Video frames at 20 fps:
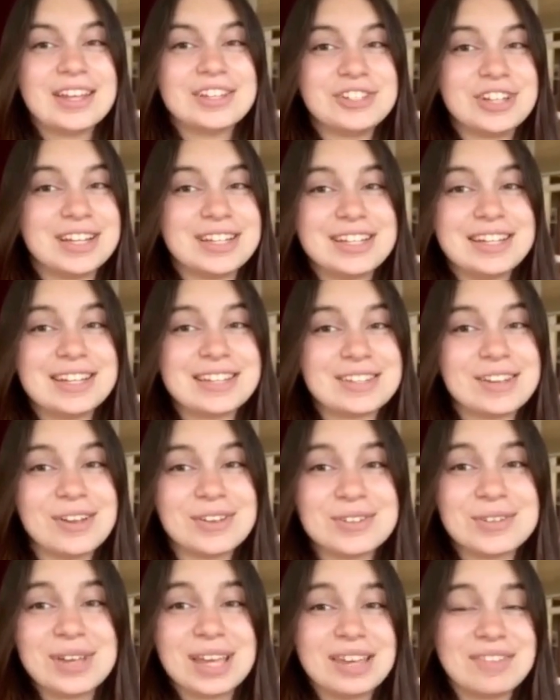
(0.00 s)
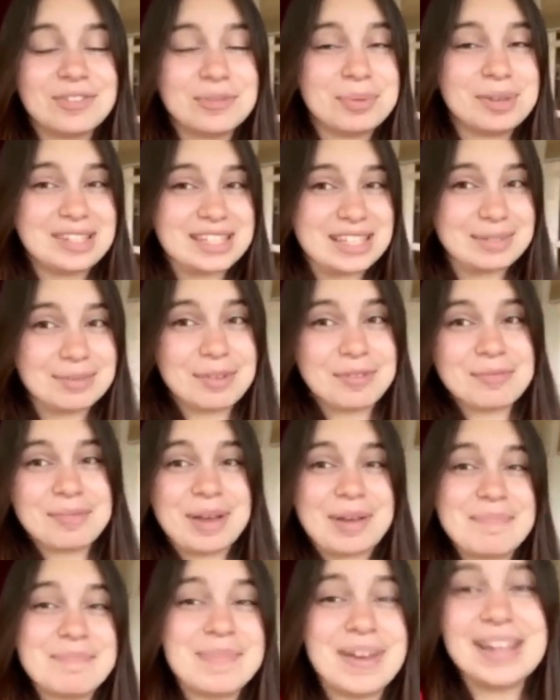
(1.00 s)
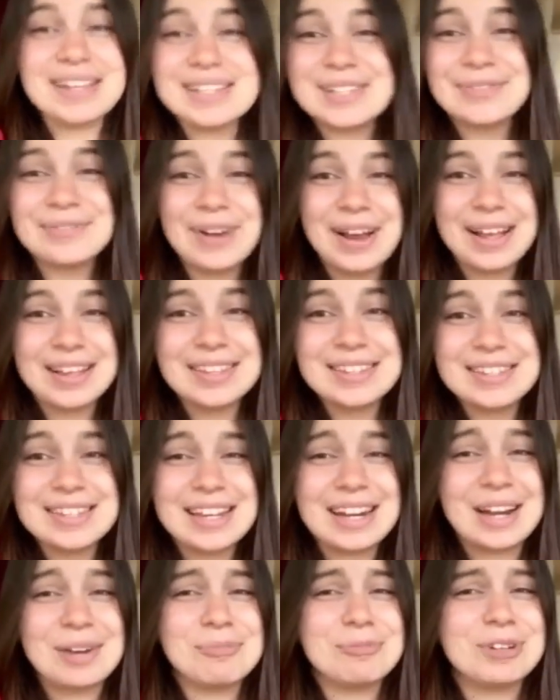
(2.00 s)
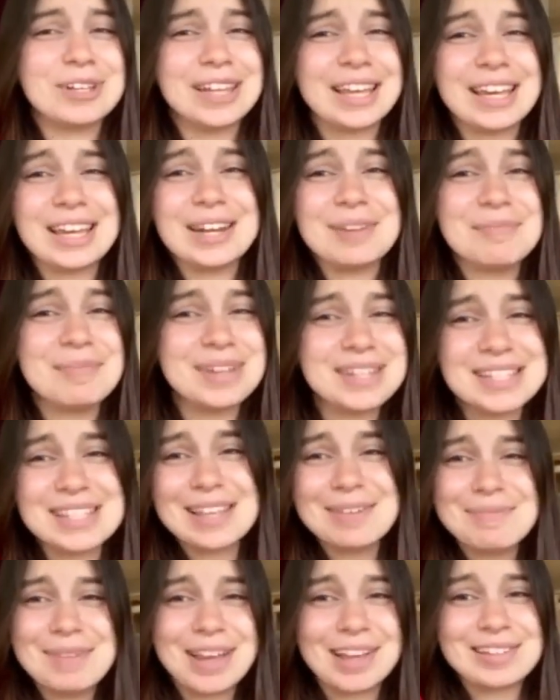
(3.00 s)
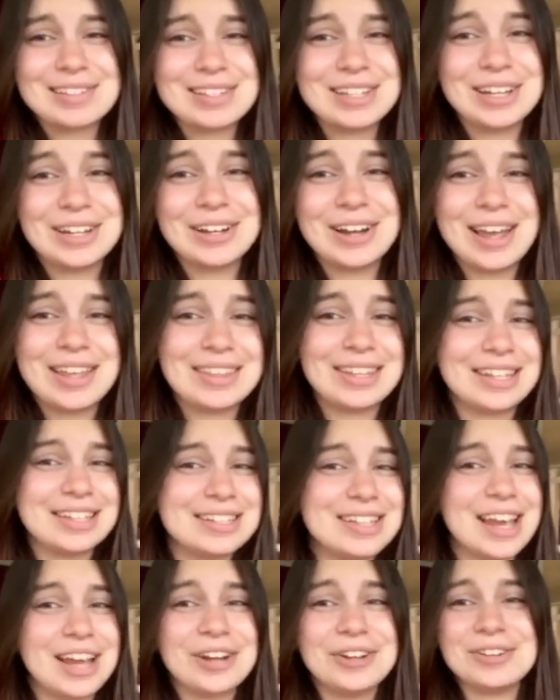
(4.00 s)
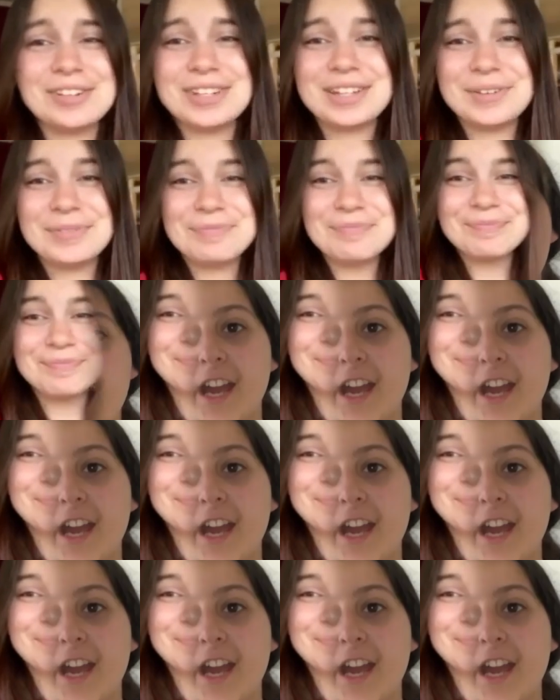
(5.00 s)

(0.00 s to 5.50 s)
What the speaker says: J18 has also given me some of my best friends, and I'm really going to miss them next year and the entire team.